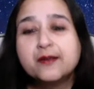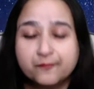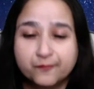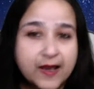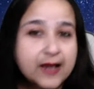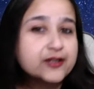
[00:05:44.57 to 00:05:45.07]

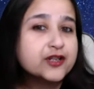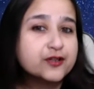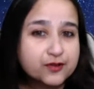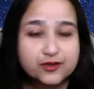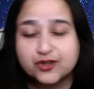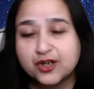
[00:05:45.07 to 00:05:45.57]
fact
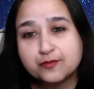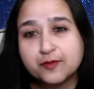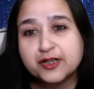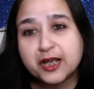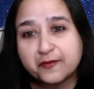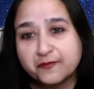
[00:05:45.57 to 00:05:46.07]
inference judgment,
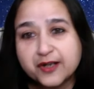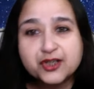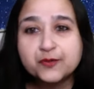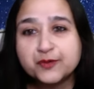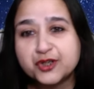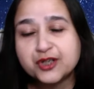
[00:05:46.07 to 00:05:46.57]
FIJ,
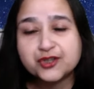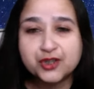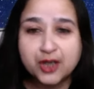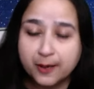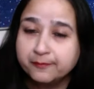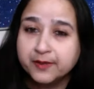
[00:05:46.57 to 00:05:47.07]
which has
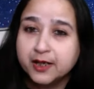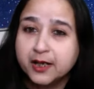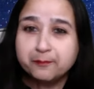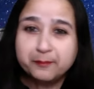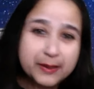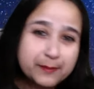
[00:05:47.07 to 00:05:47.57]
come.
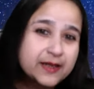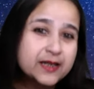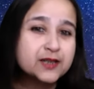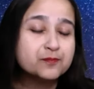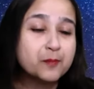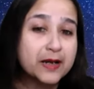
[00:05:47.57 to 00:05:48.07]
Maybe it
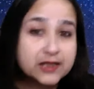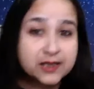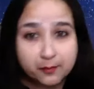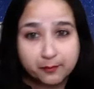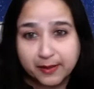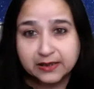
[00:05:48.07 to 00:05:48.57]
might
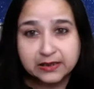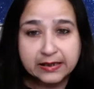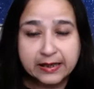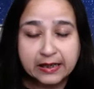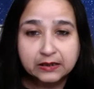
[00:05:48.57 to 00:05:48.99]
come back again.